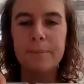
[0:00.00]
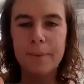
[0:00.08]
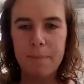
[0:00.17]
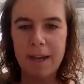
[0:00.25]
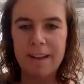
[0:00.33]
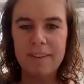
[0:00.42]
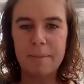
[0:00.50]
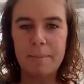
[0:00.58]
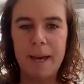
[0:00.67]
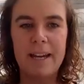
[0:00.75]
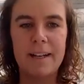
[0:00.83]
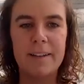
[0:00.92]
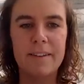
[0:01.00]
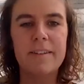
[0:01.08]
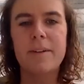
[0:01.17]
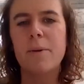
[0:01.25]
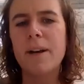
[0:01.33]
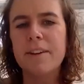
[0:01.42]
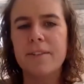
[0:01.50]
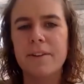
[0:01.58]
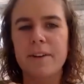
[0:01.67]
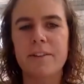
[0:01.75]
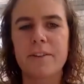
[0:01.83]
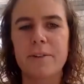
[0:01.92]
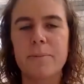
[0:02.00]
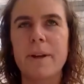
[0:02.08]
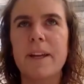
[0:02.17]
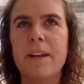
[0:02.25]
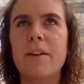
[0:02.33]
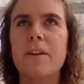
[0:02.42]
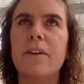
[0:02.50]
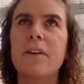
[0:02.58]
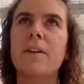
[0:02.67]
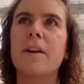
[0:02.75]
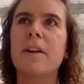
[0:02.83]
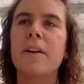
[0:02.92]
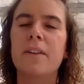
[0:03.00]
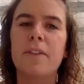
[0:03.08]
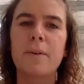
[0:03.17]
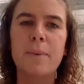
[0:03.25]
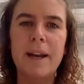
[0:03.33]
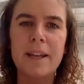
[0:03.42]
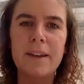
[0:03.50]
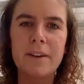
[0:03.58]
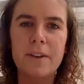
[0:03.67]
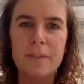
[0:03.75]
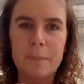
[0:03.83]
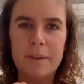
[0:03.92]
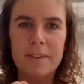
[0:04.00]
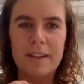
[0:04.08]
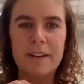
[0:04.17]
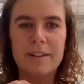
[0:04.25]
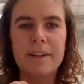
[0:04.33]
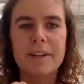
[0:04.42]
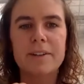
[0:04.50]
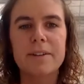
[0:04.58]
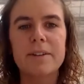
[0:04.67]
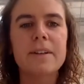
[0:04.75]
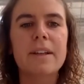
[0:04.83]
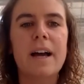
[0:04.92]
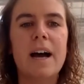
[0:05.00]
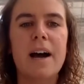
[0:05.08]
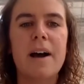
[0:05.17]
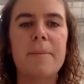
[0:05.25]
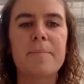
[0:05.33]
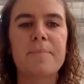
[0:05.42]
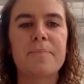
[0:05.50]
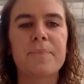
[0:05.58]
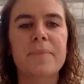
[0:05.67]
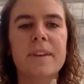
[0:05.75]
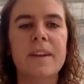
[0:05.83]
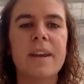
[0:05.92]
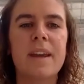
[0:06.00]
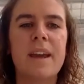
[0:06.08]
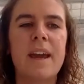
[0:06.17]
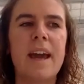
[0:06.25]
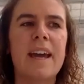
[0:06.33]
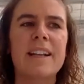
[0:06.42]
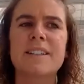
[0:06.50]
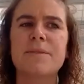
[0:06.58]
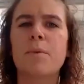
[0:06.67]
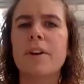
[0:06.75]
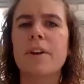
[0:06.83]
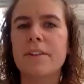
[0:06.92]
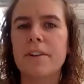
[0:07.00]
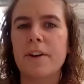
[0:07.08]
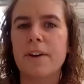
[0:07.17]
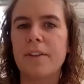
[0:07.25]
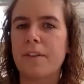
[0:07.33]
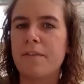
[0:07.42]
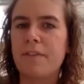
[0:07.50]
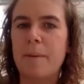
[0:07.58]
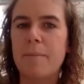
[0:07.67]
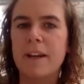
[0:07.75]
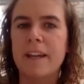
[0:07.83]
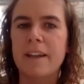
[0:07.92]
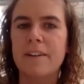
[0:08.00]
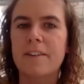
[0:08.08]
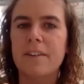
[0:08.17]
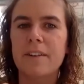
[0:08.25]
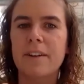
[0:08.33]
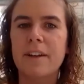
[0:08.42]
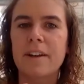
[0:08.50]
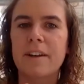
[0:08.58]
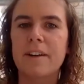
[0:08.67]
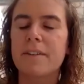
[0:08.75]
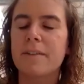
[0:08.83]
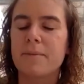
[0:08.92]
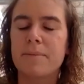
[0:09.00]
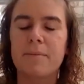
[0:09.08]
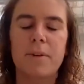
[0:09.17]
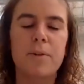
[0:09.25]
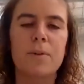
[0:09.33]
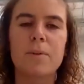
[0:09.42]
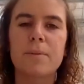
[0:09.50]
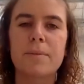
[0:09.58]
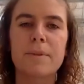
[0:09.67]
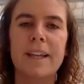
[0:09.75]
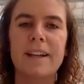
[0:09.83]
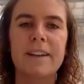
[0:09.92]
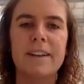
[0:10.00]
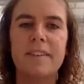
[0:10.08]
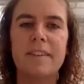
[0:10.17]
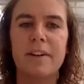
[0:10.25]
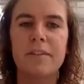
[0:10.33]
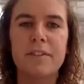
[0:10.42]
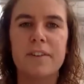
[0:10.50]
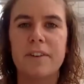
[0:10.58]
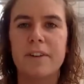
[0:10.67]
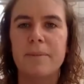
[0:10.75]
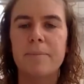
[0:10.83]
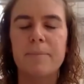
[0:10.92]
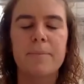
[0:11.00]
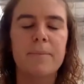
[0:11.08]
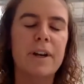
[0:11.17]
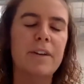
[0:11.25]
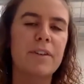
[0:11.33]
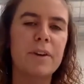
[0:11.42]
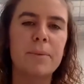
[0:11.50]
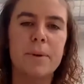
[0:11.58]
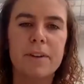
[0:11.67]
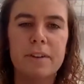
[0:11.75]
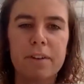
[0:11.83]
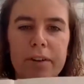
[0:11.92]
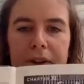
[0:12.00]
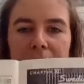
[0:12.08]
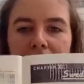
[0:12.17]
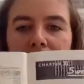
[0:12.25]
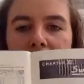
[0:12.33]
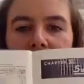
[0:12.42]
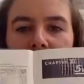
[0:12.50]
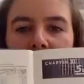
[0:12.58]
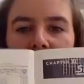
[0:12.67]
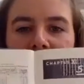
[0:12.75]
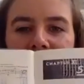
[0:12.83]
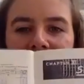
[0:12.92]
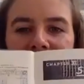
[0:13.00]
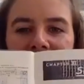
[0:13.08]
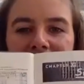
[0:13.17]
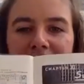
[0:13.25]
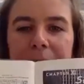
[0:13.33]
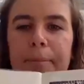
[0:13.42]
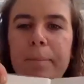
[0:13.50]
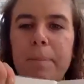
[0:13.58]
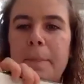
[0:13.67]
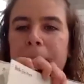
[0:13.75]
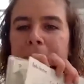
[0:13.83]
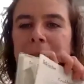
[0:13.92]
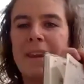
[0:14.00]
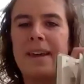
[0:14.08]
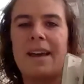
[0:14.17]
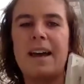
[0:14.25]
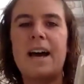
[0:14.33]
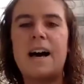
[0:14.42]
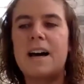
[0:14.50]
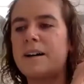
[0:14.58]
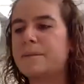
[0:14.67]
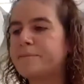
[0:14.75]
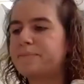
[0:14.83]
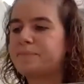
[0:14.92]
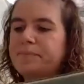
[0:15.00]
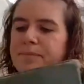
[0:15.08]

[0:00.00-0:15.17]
amazing patterns, quite traditional, but the way you use material and what you turn the fabric into can all lend itself to whatever you want to do. Yeah. So